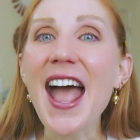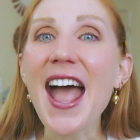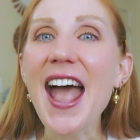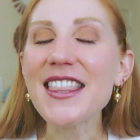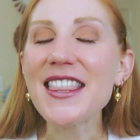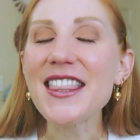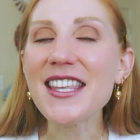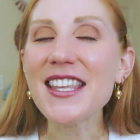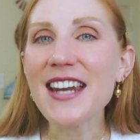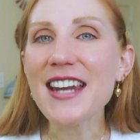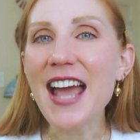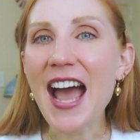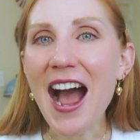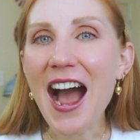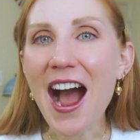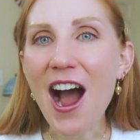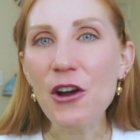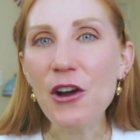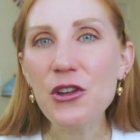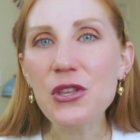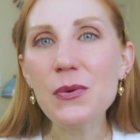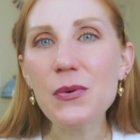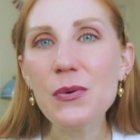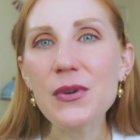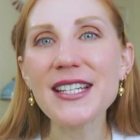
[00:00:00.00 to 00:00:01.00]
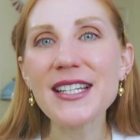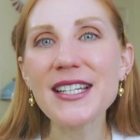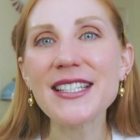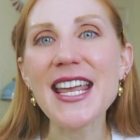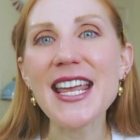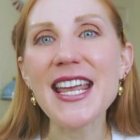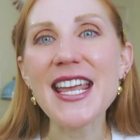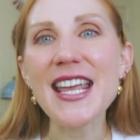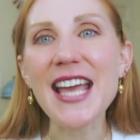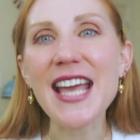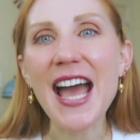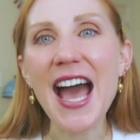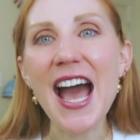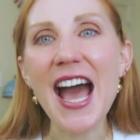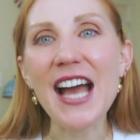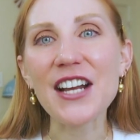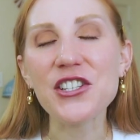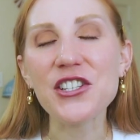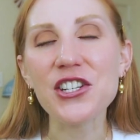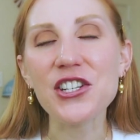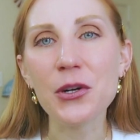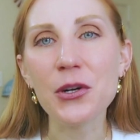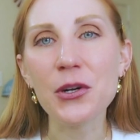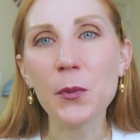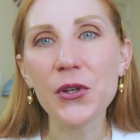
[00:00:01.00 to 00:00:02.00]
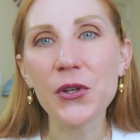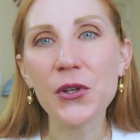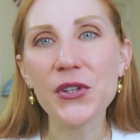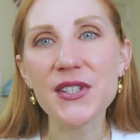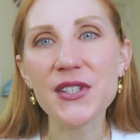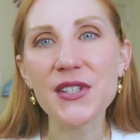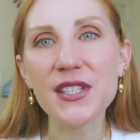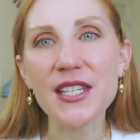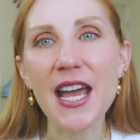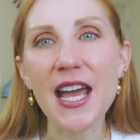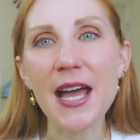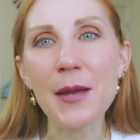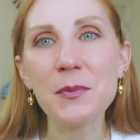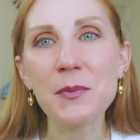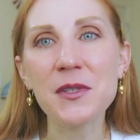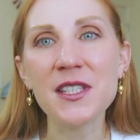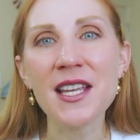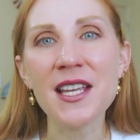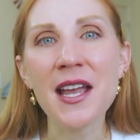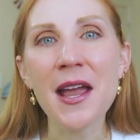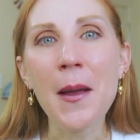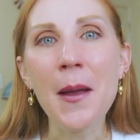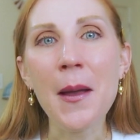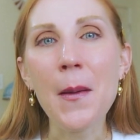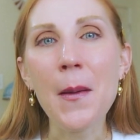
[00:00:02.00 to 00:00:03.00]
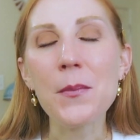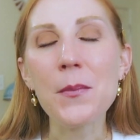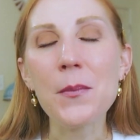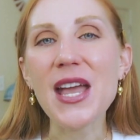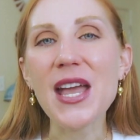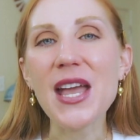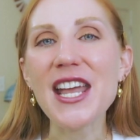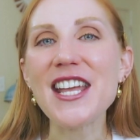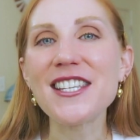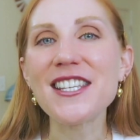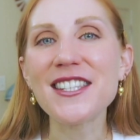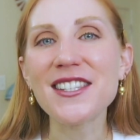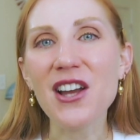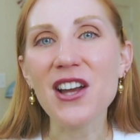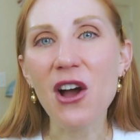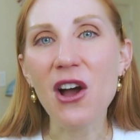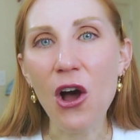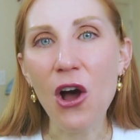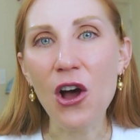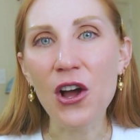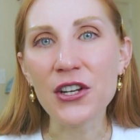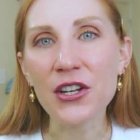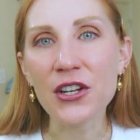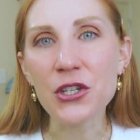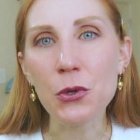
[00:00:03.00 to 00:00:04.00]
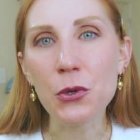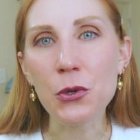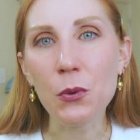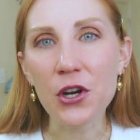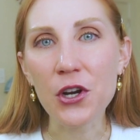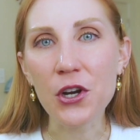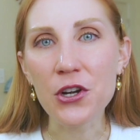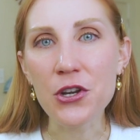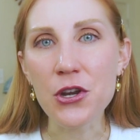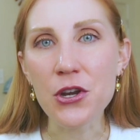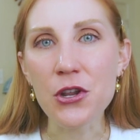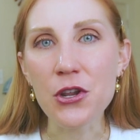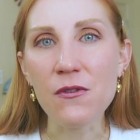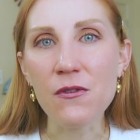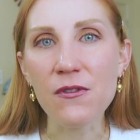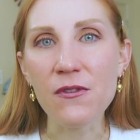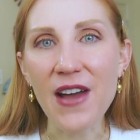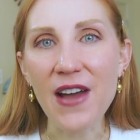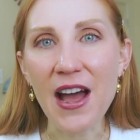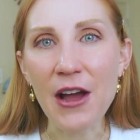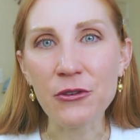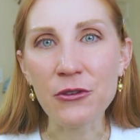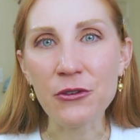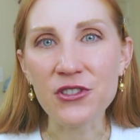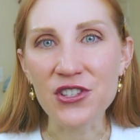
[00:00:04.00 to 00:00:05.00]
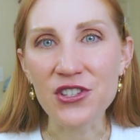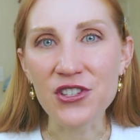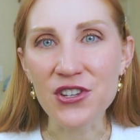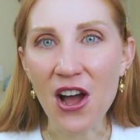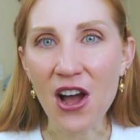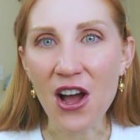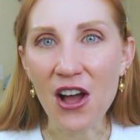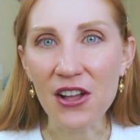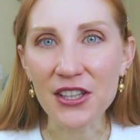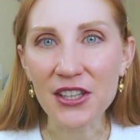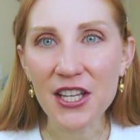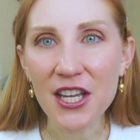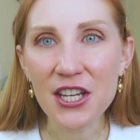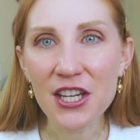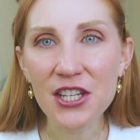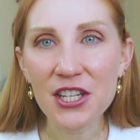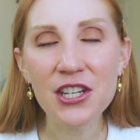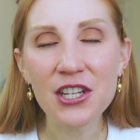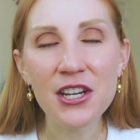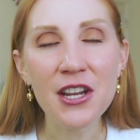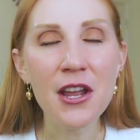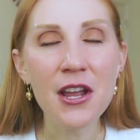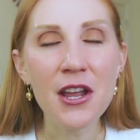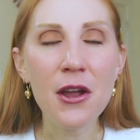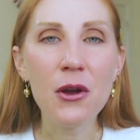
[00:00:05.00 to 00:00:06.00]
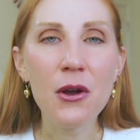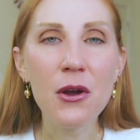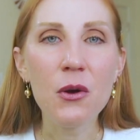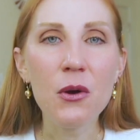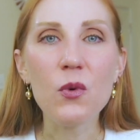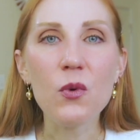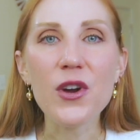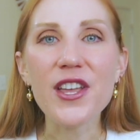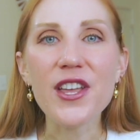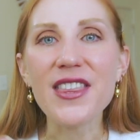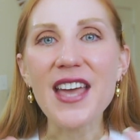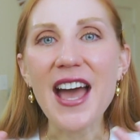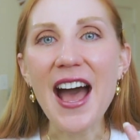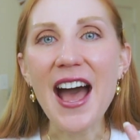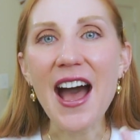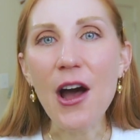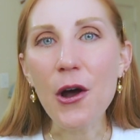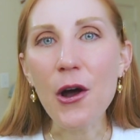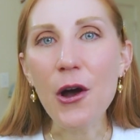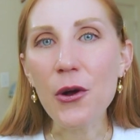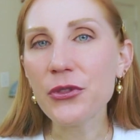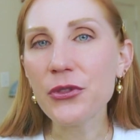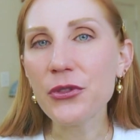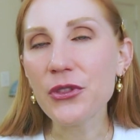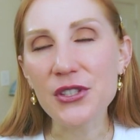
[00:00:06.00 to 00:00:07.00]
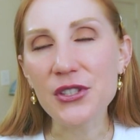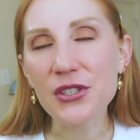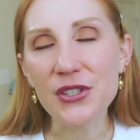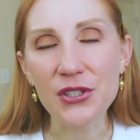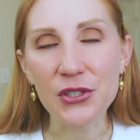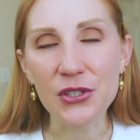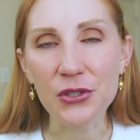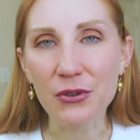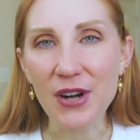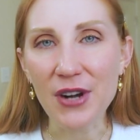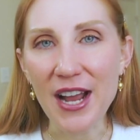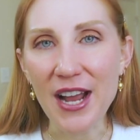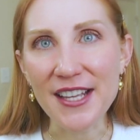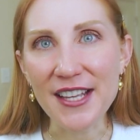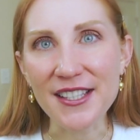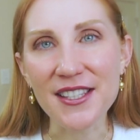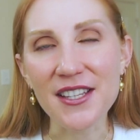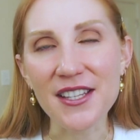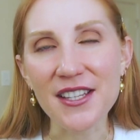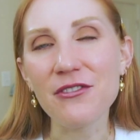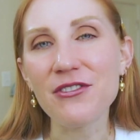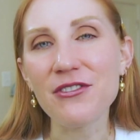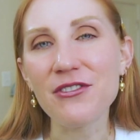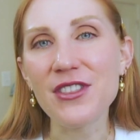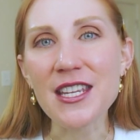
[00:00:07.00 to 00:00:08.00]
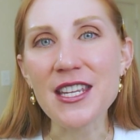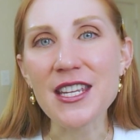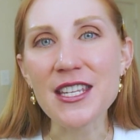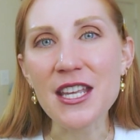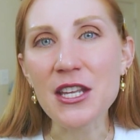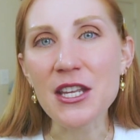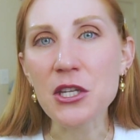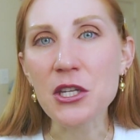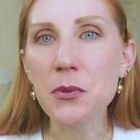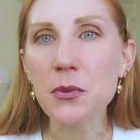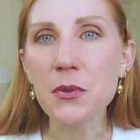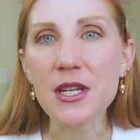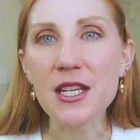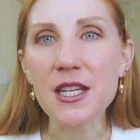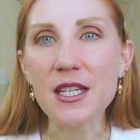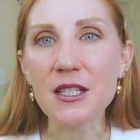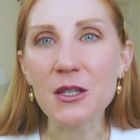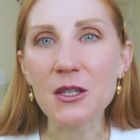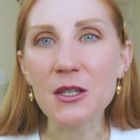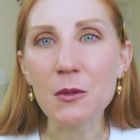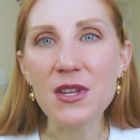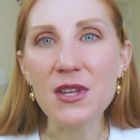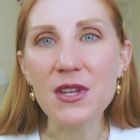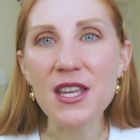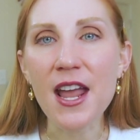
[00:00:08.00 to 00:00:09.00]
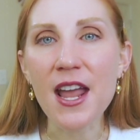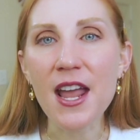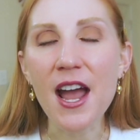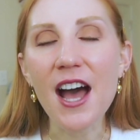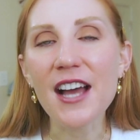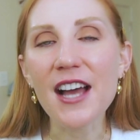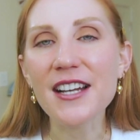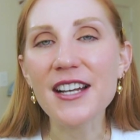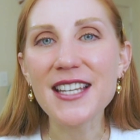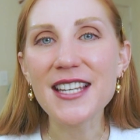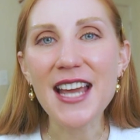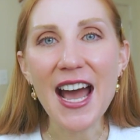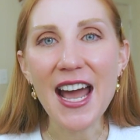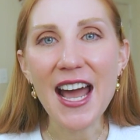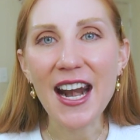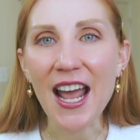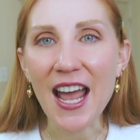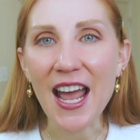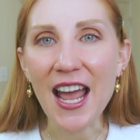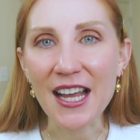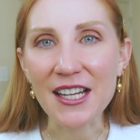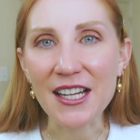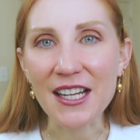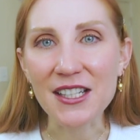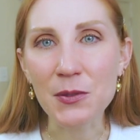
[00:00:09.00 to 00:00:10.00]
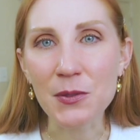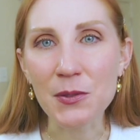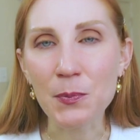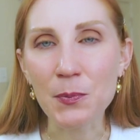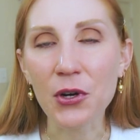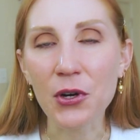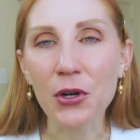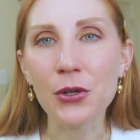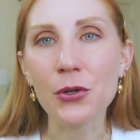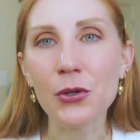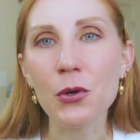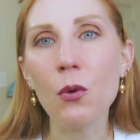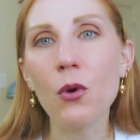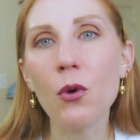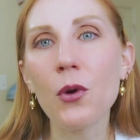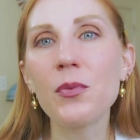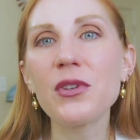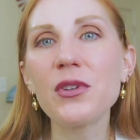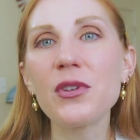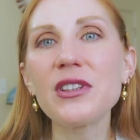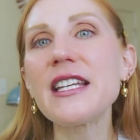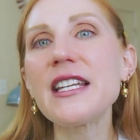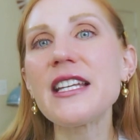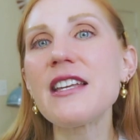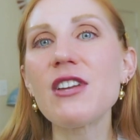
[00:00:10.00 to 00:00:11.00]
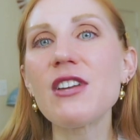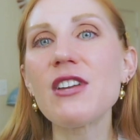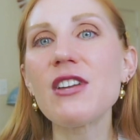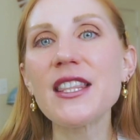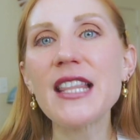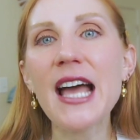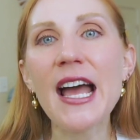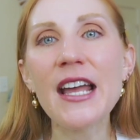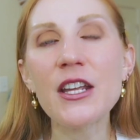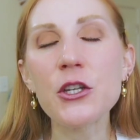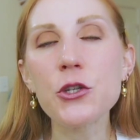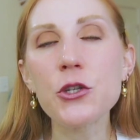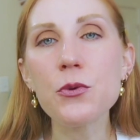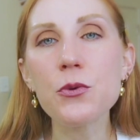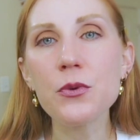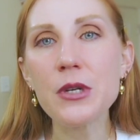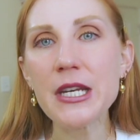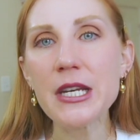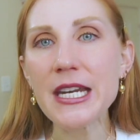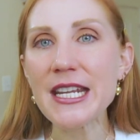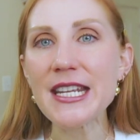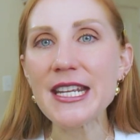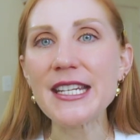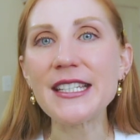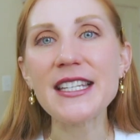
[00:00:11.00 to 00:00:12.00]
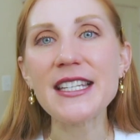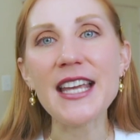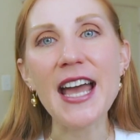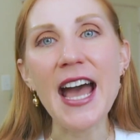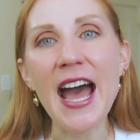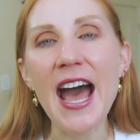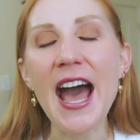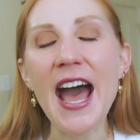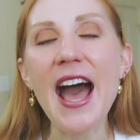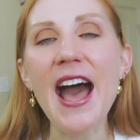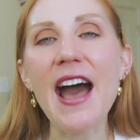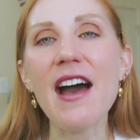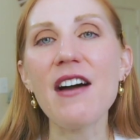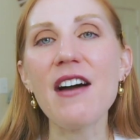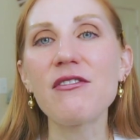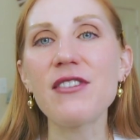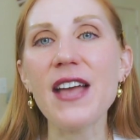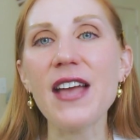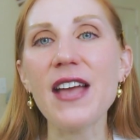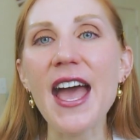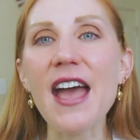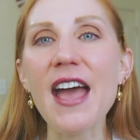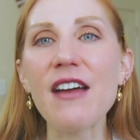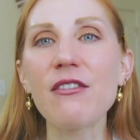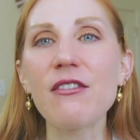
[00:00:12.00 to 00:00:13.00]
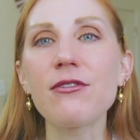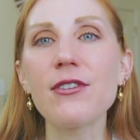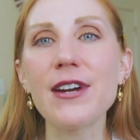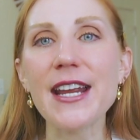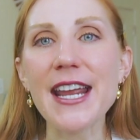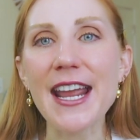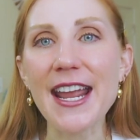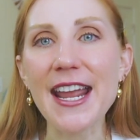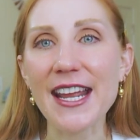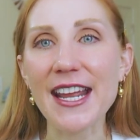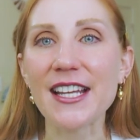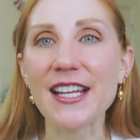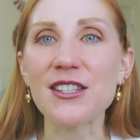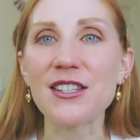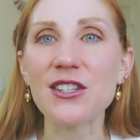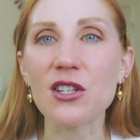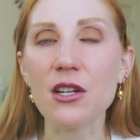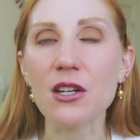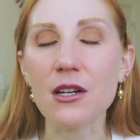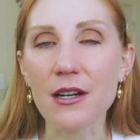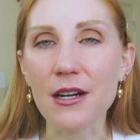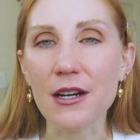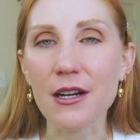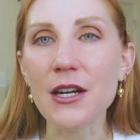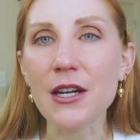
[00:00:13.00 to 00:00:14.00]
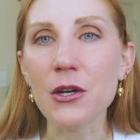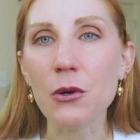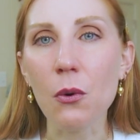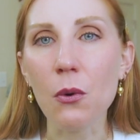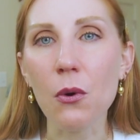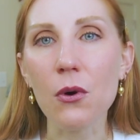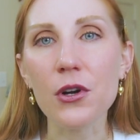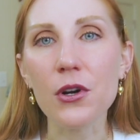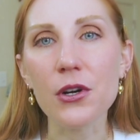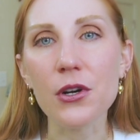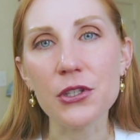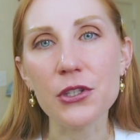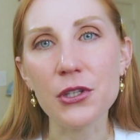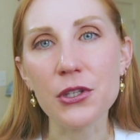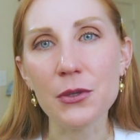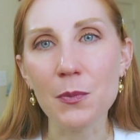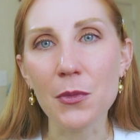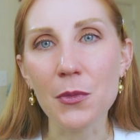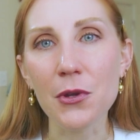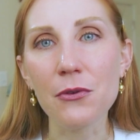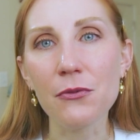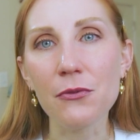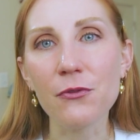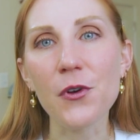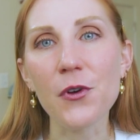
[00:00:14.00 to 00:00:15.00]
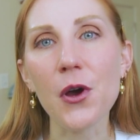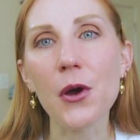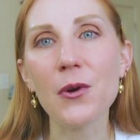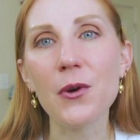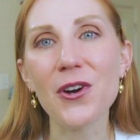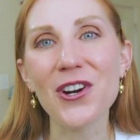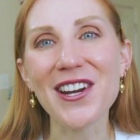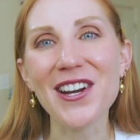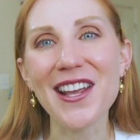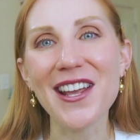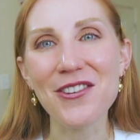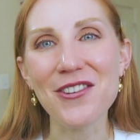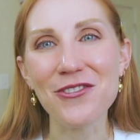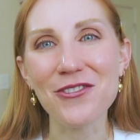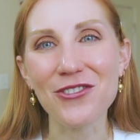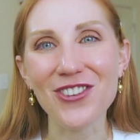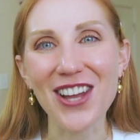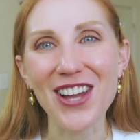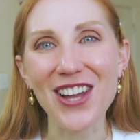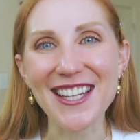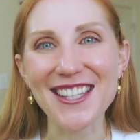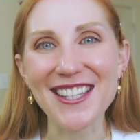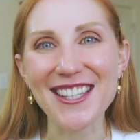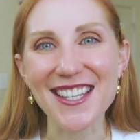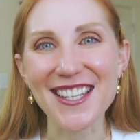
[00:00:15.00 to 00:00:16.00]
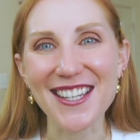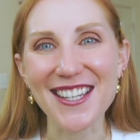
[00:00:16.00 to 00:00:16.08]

and then how you can take actionable steps based on your newfound knowledge, without the stress of thinking you need to be a data expert or believing that you need to have every answer in order to move forward and find